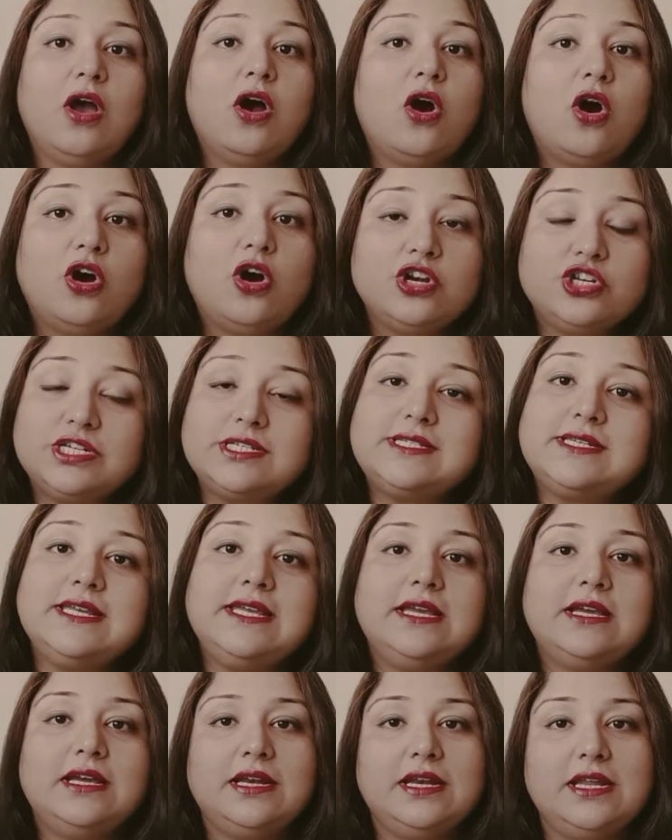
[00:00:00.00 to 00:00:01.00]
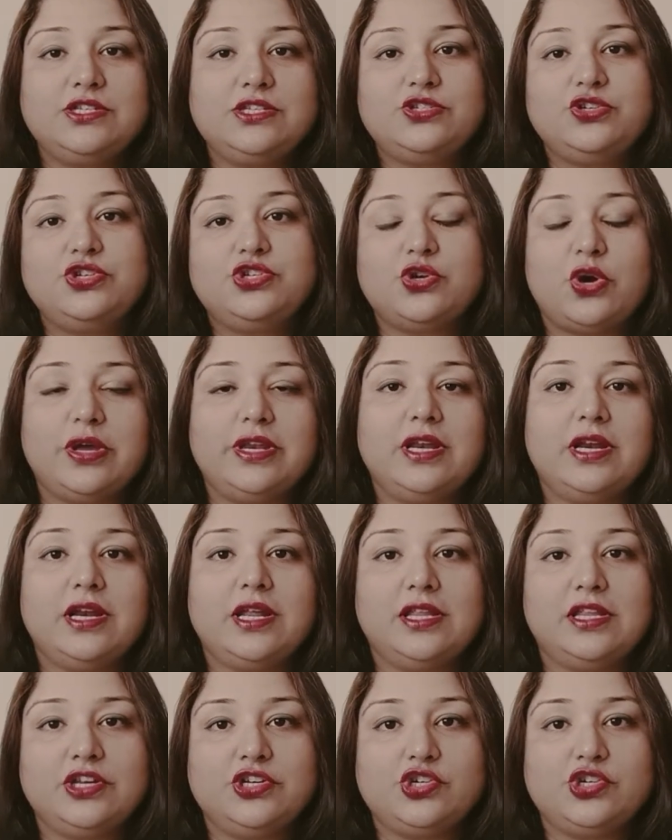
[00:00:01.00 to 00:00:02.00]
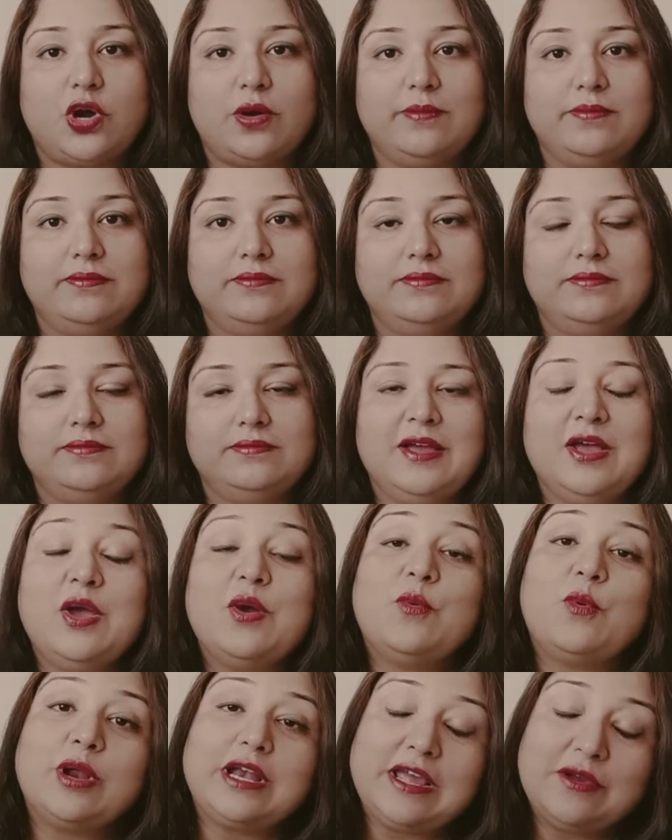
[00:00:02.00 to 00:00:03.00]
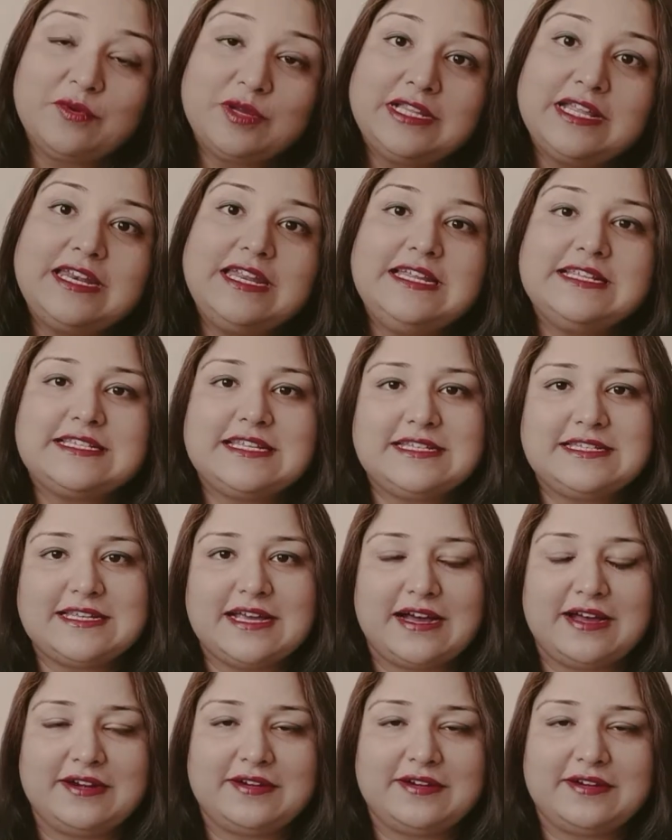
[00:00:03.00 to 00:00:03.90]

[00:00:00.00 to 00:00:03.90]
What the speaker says: or just eagerness to join another job. Whatever the reasons are.